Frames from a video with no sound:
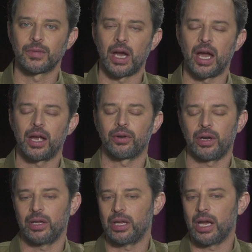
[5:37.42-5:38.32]
I
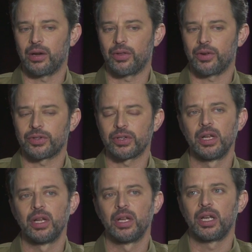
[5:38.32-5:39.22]
agree. Yeah, no, there's
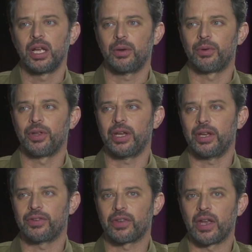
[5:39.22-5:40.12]
it really
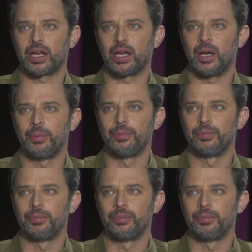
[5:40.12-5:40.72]
is like a